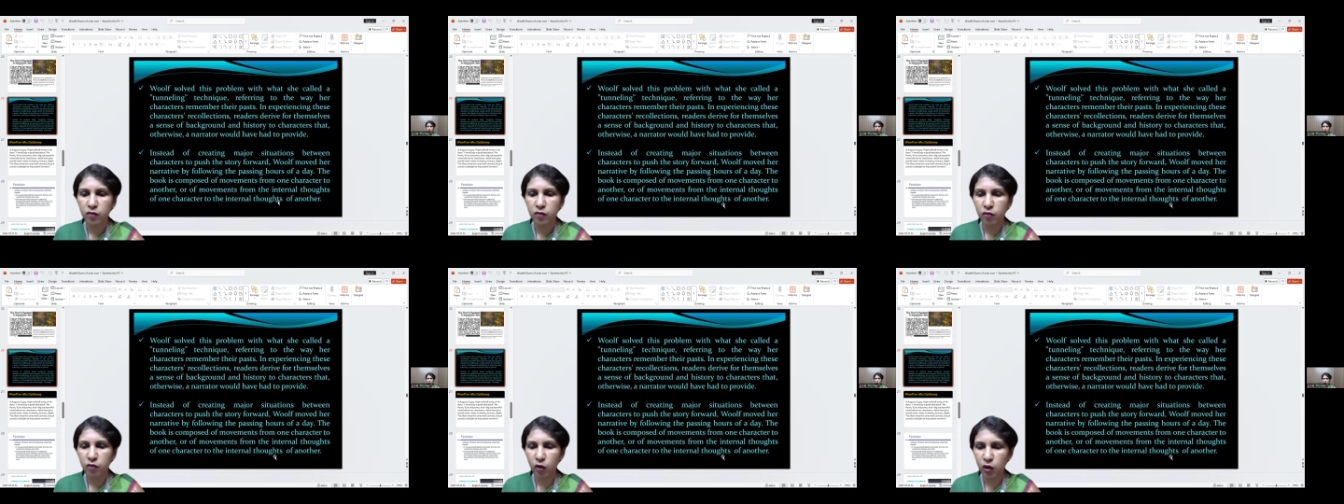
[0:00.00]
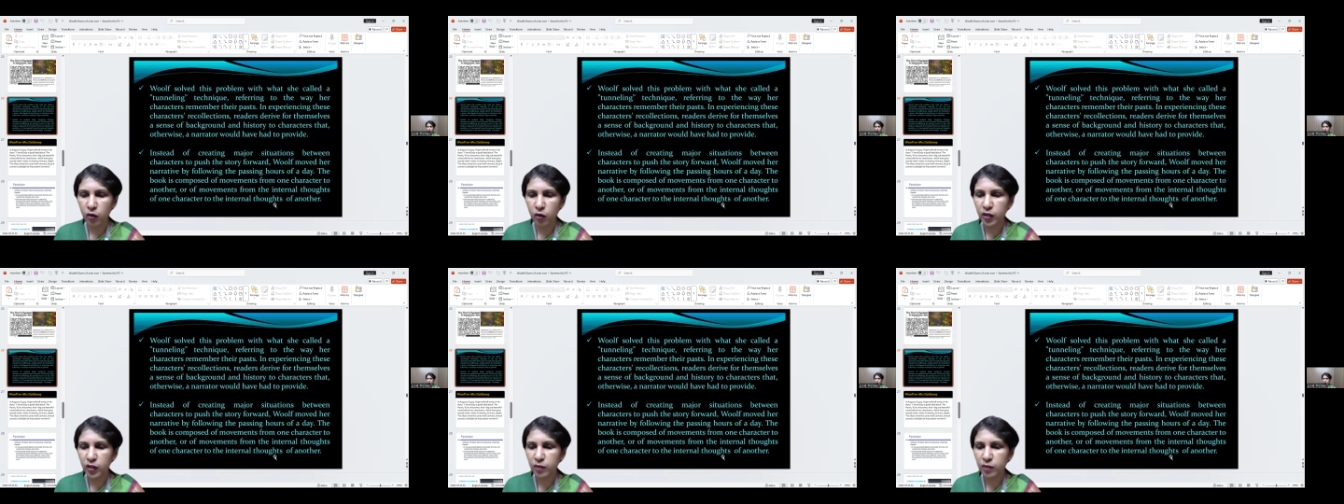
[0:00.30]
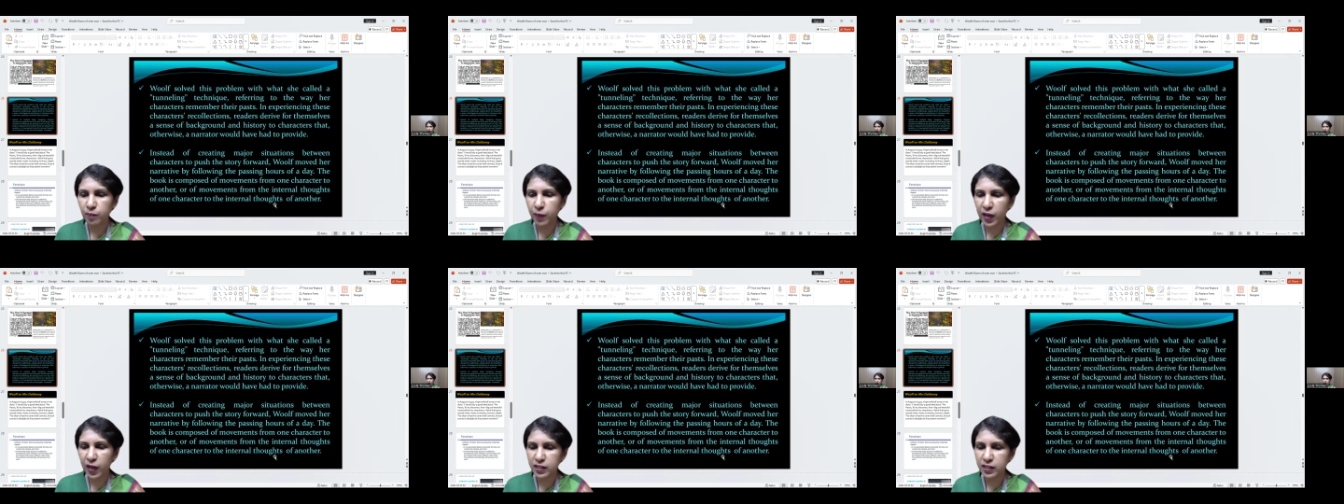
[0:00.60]

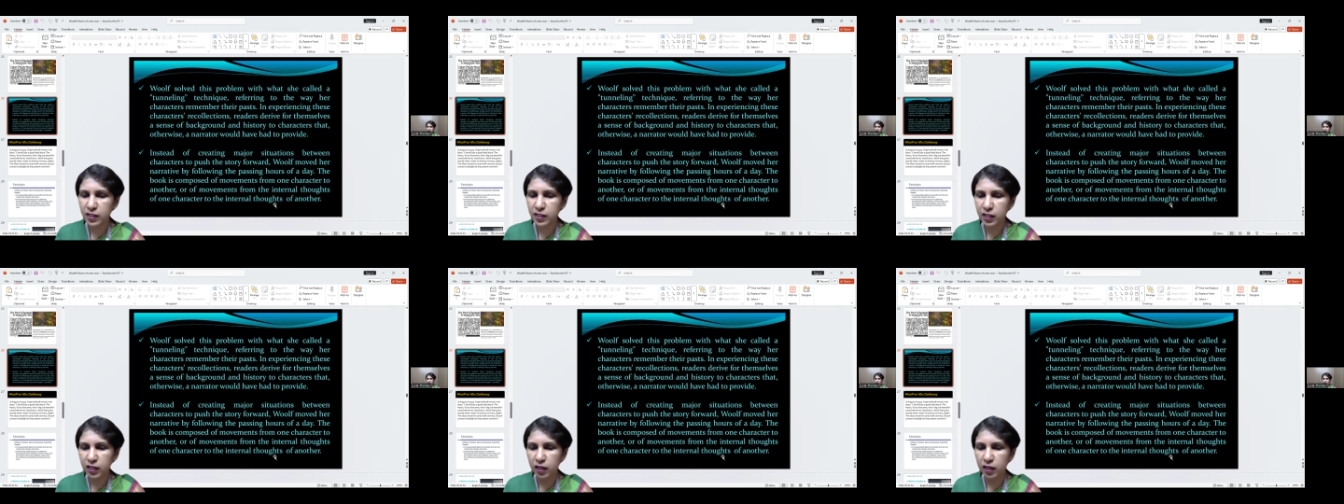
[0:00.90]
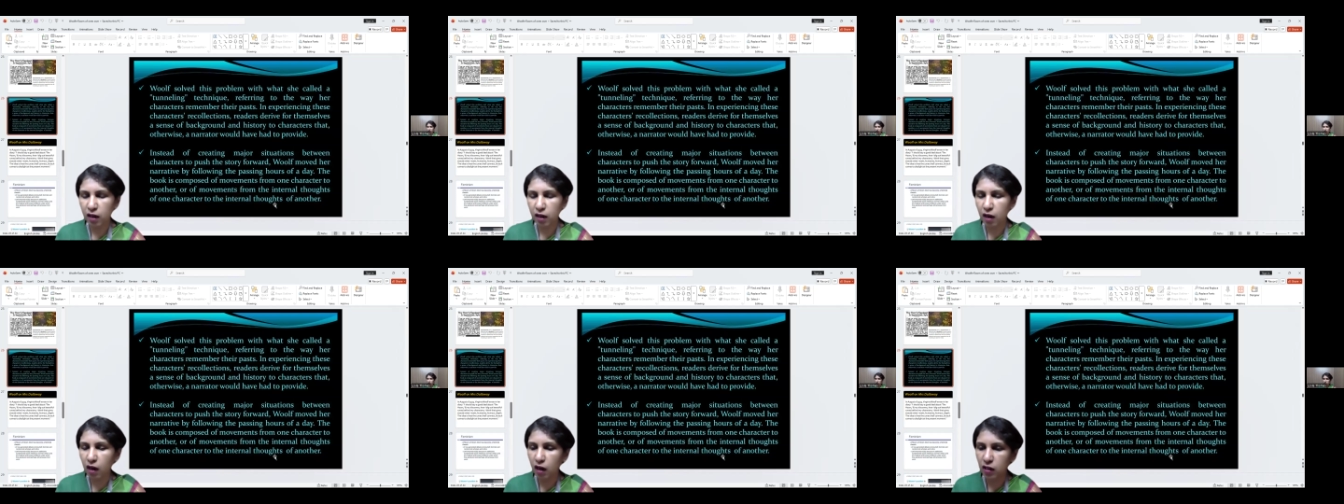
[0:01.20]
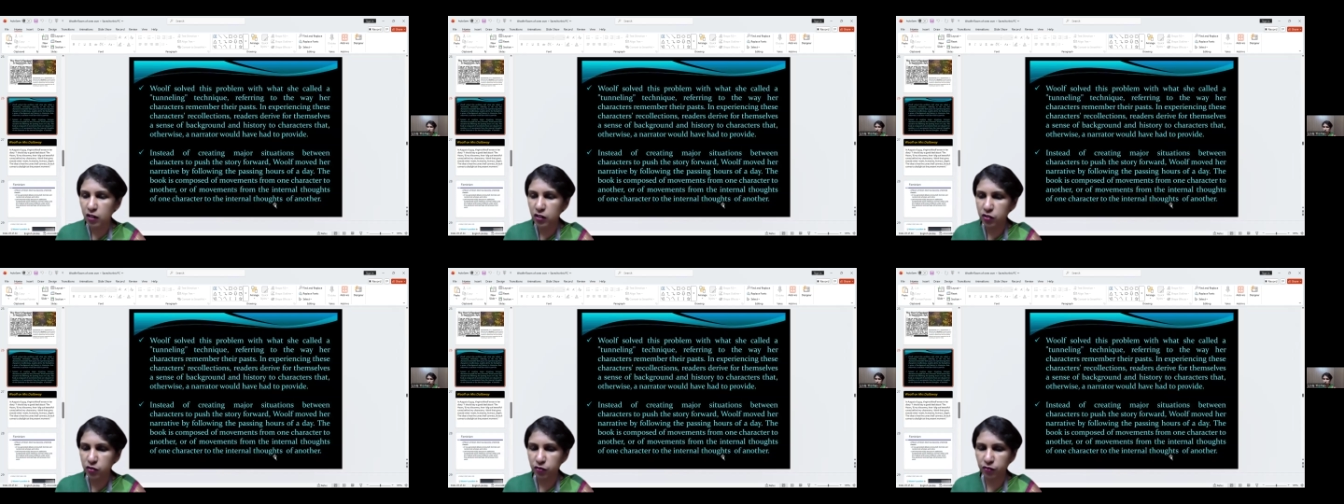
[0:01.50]
following passing
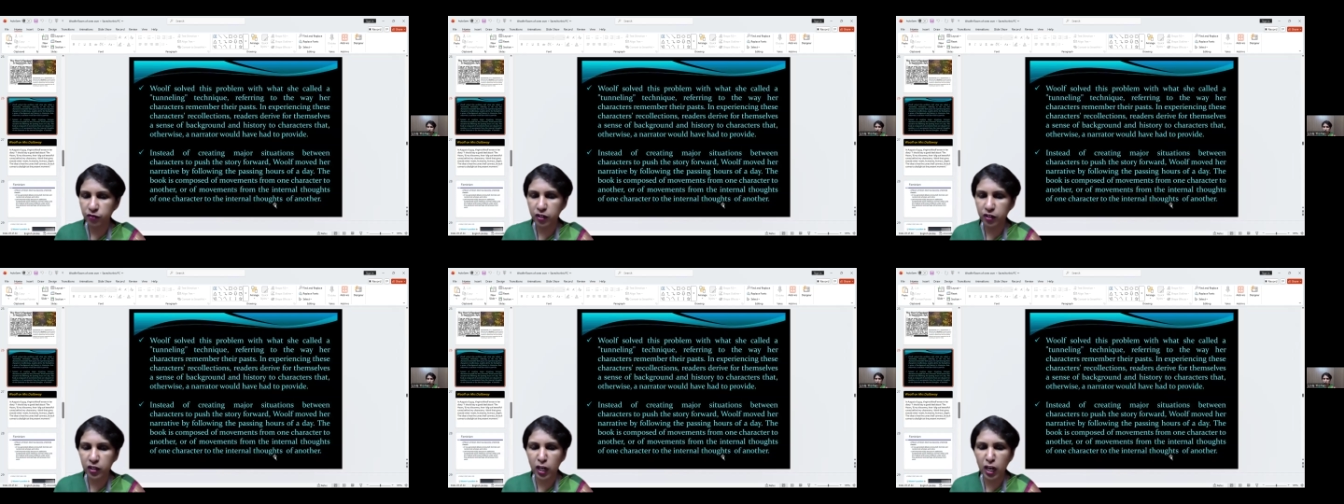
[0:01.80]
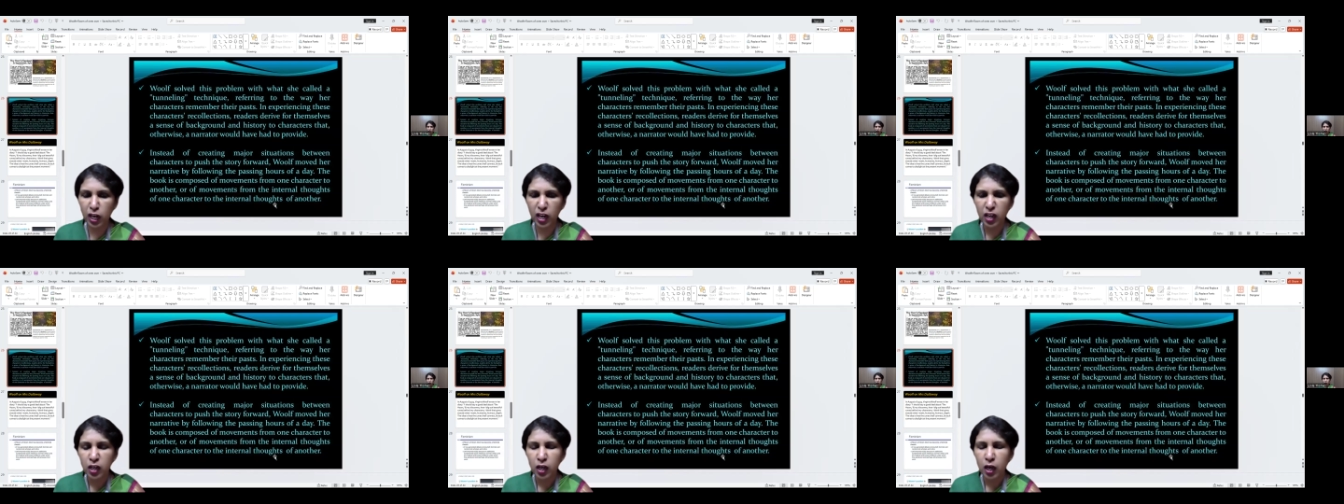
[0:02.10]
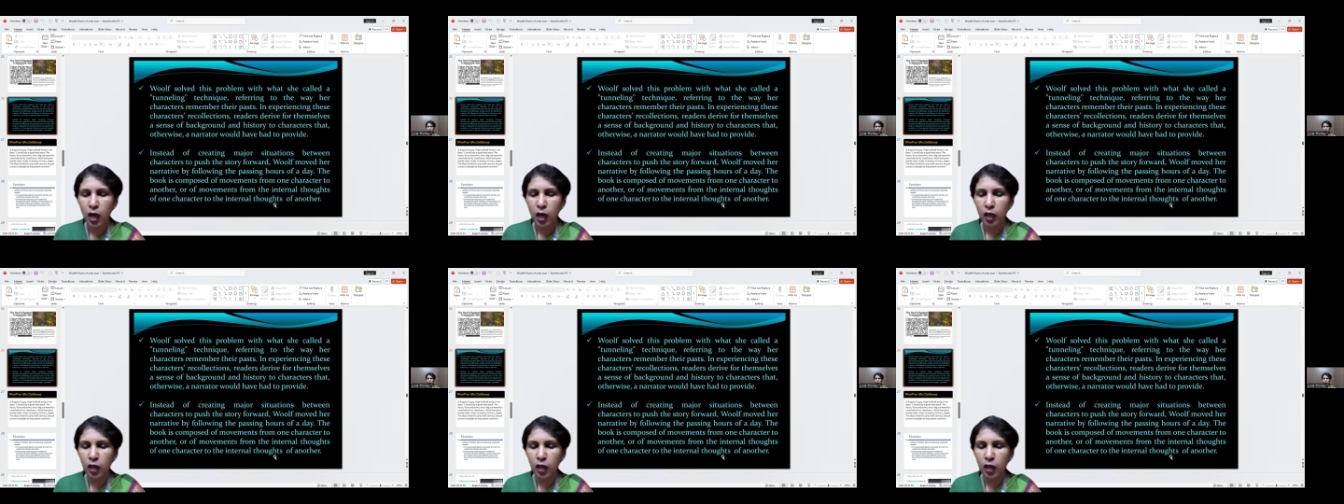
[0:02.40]
hours of the day,